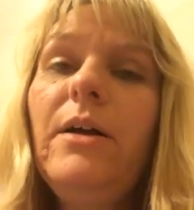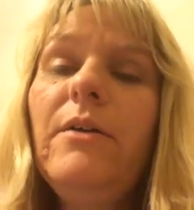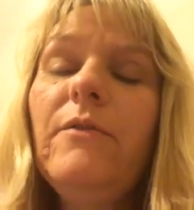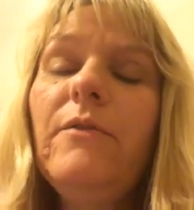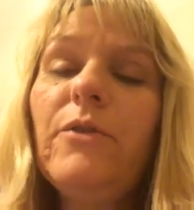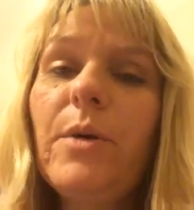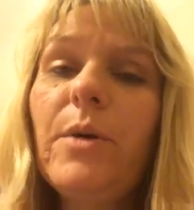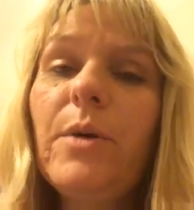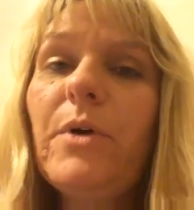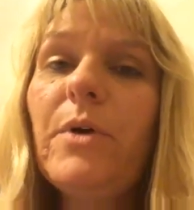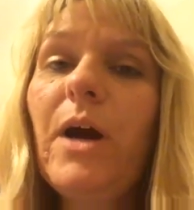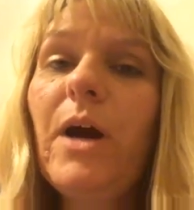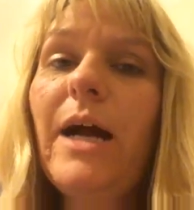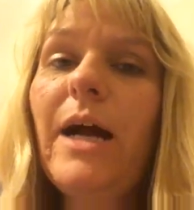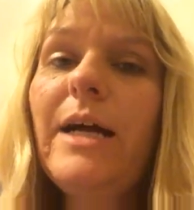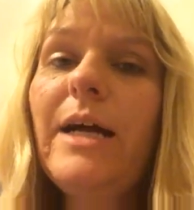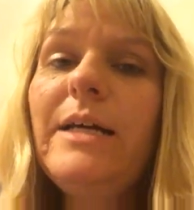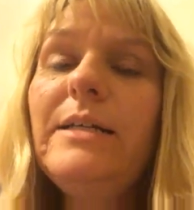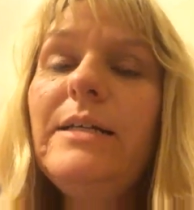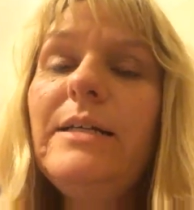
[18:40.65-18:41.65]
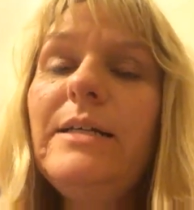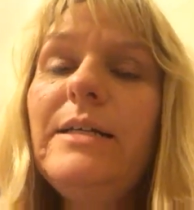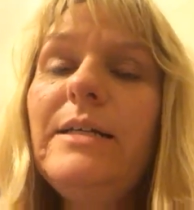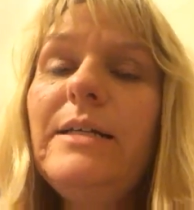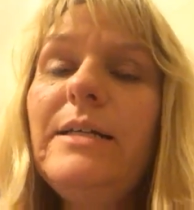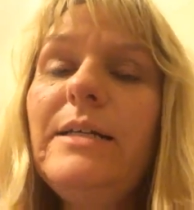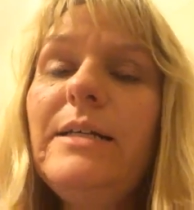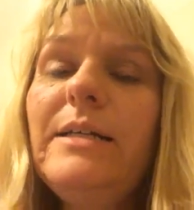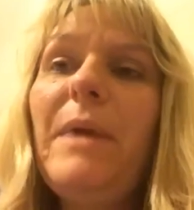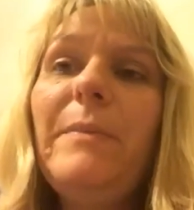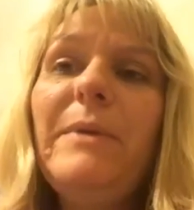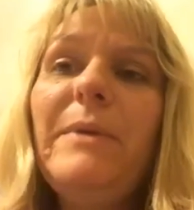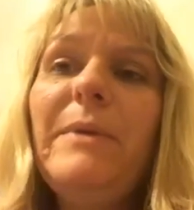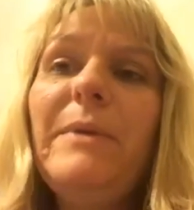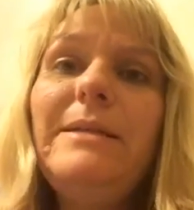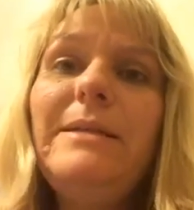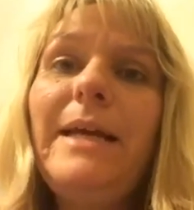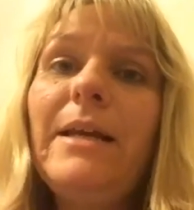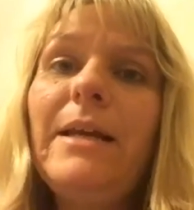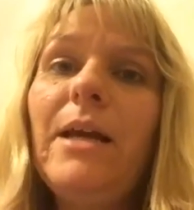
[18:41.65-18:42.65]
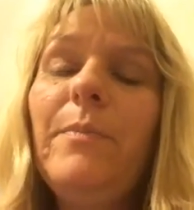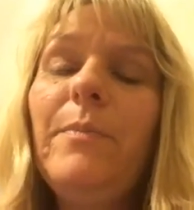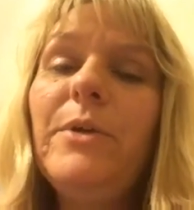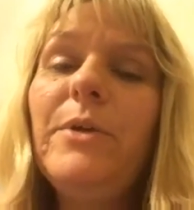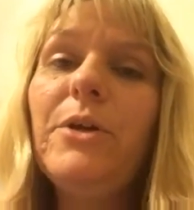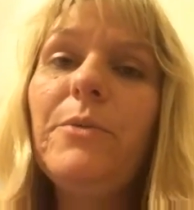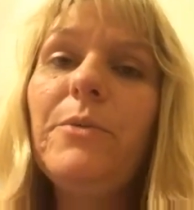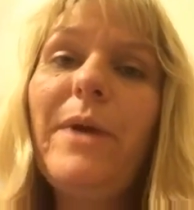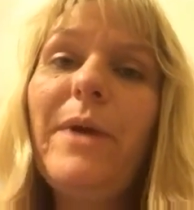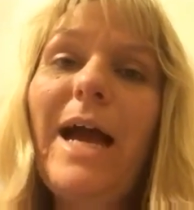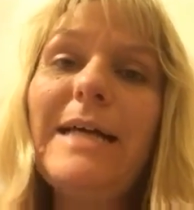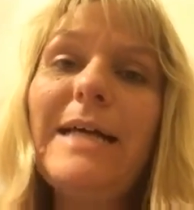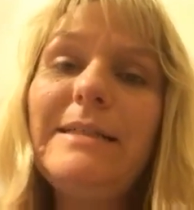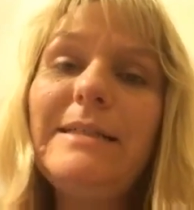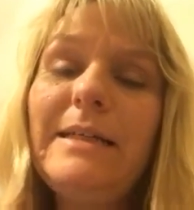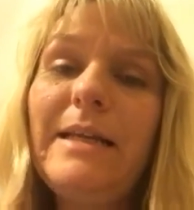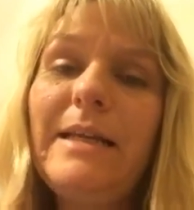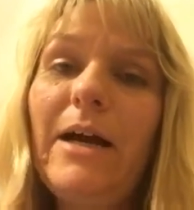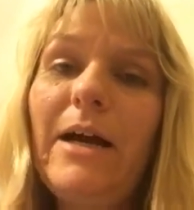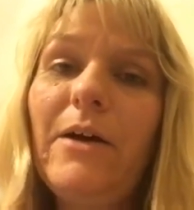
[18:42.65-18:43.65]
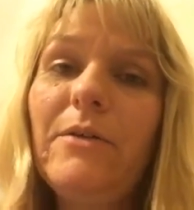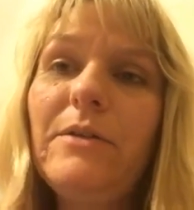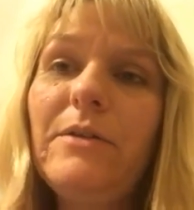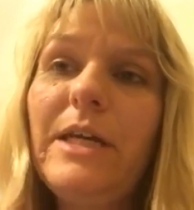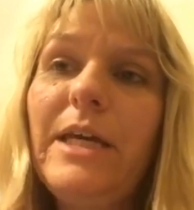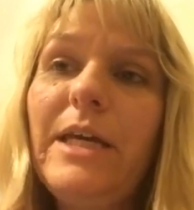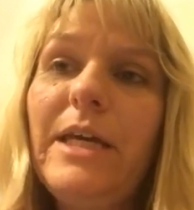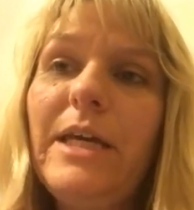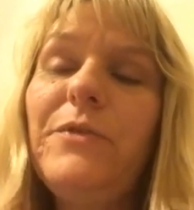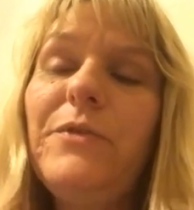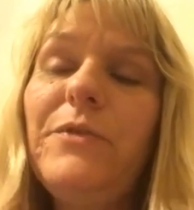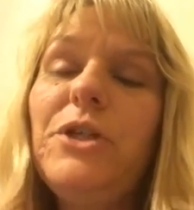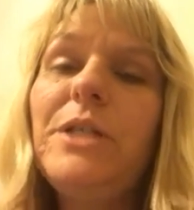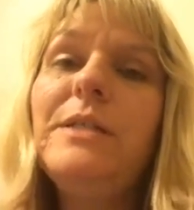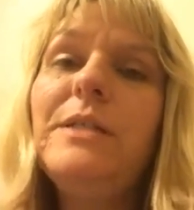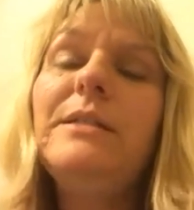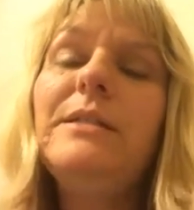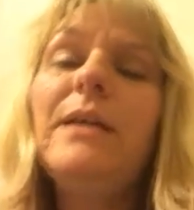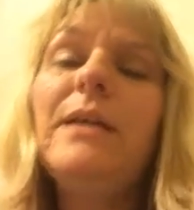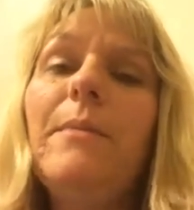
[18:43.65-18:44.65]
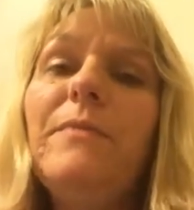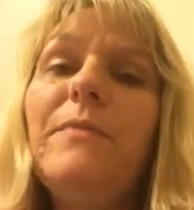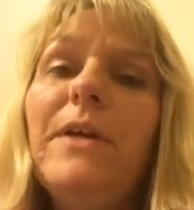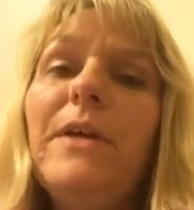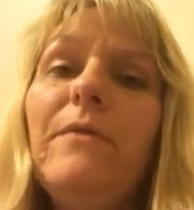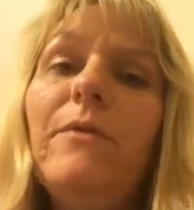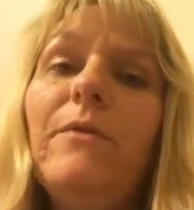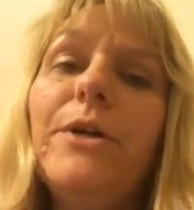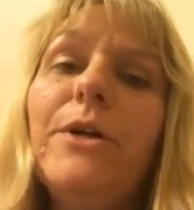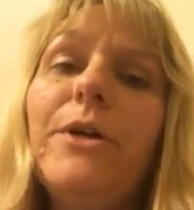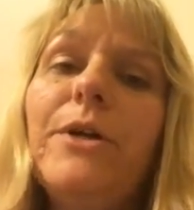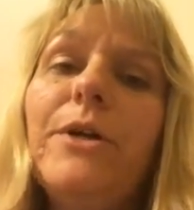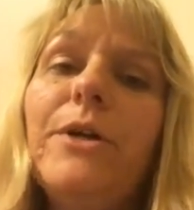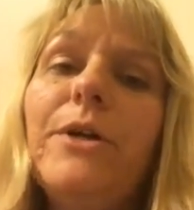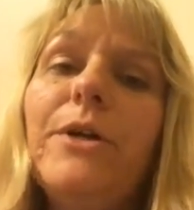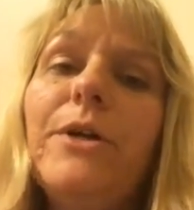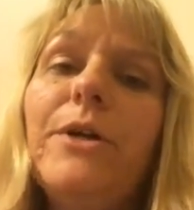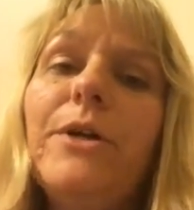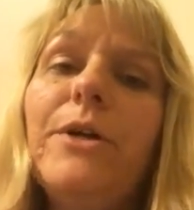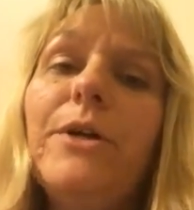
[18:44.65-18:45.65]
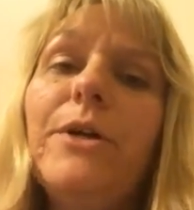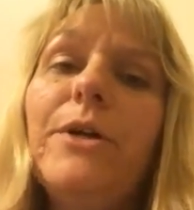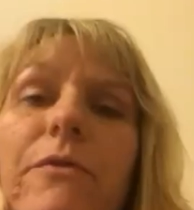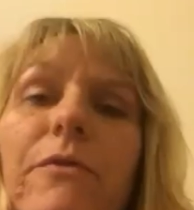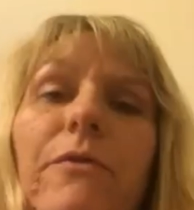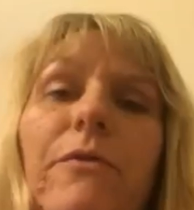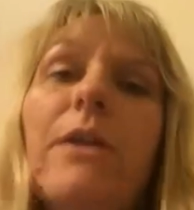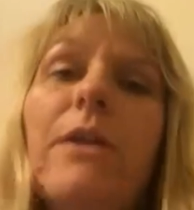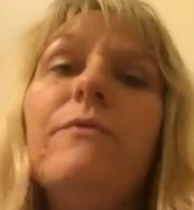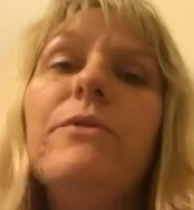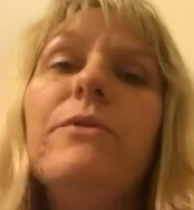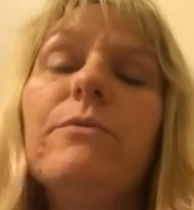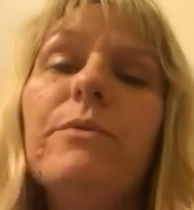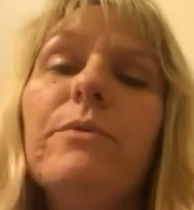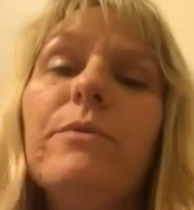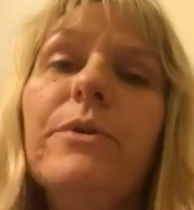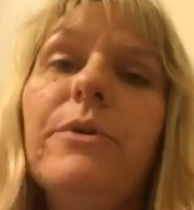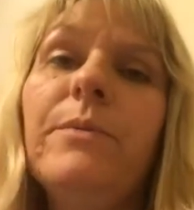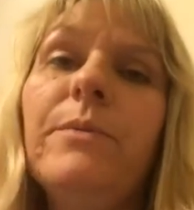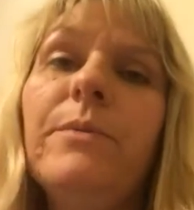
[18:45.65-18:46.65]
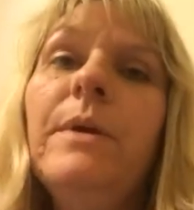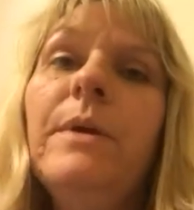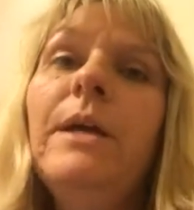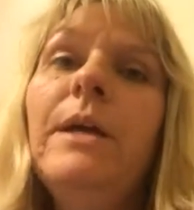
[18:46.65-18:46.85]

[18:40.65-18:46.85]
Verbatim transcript: for a prize um, maybe stand up and you're passing out the gifts just something where you're up in the front of the room